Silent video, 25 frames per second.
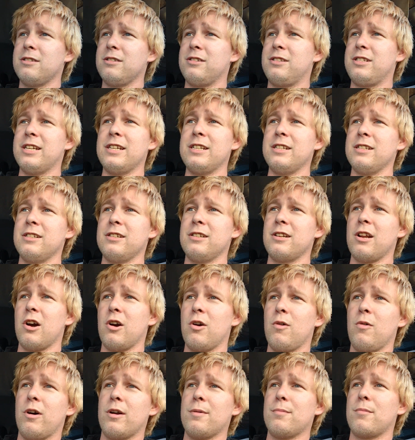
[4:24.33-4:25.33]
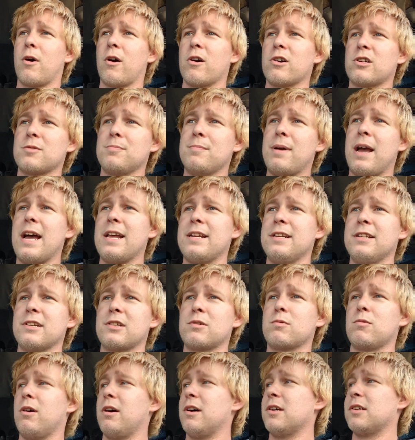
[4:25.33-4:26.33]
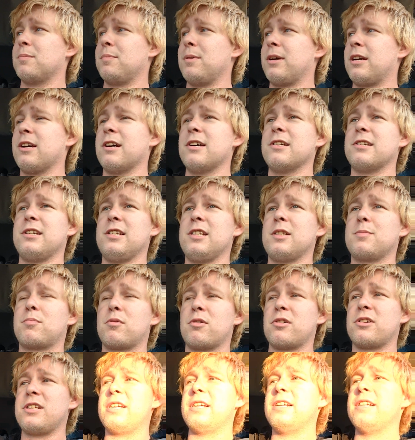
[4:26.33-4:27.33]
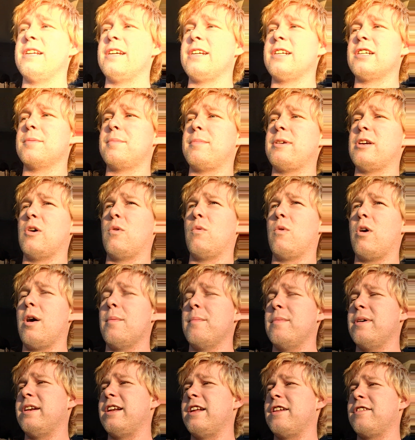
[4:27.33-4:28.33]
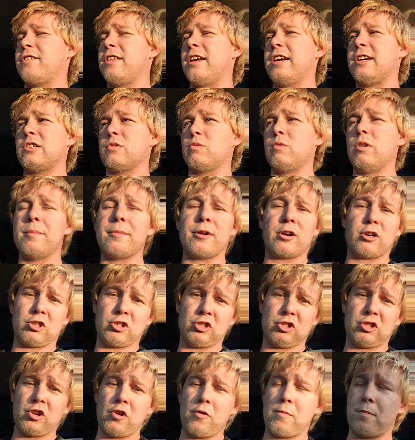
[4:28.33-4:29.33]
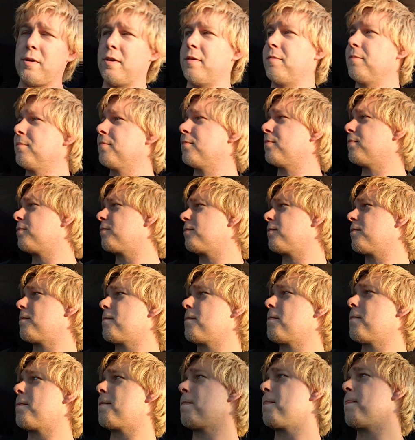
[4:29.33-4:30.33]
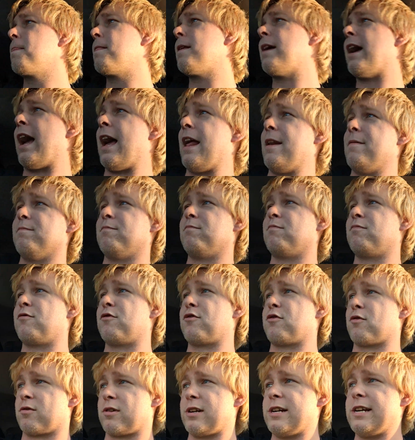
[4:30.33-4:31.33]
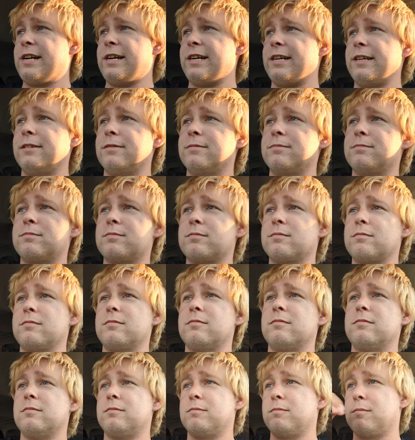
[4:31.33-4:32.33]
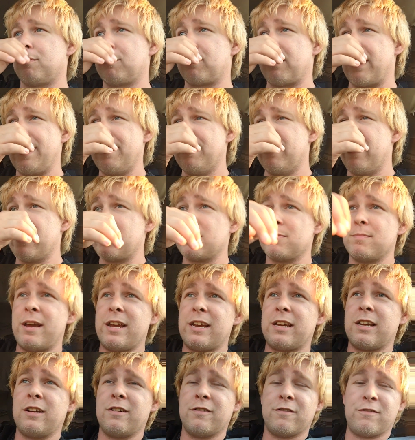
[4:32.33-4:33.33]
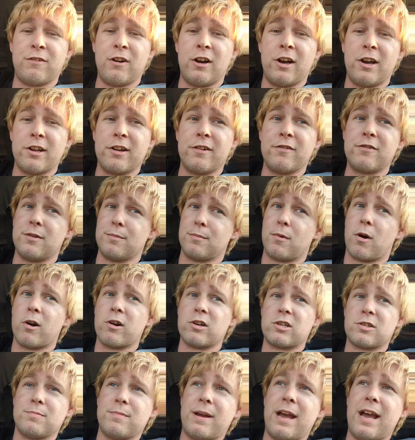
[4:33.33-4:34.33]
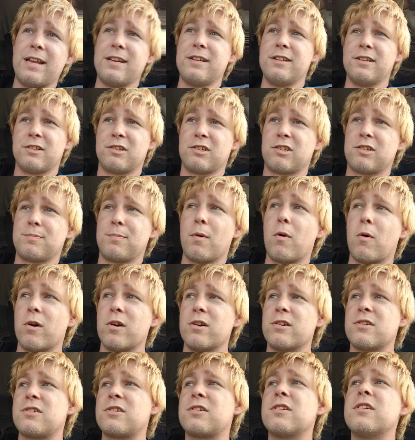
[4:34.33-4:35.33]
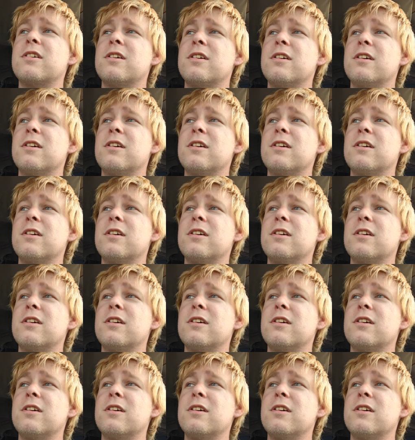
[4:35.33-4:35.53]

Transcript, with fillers: didn't know what March Madness was because he's pretending to be a woman and thinks women are stupid. And three, pretty much making fun of the March Madness sports